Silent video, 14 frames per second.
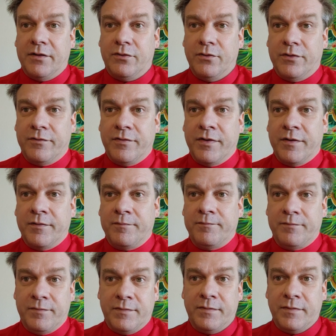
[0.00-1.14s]
through
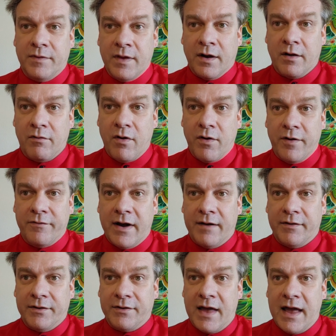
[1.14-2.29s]
the
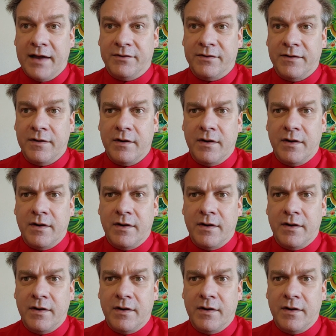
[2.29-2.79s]
coronavirus case.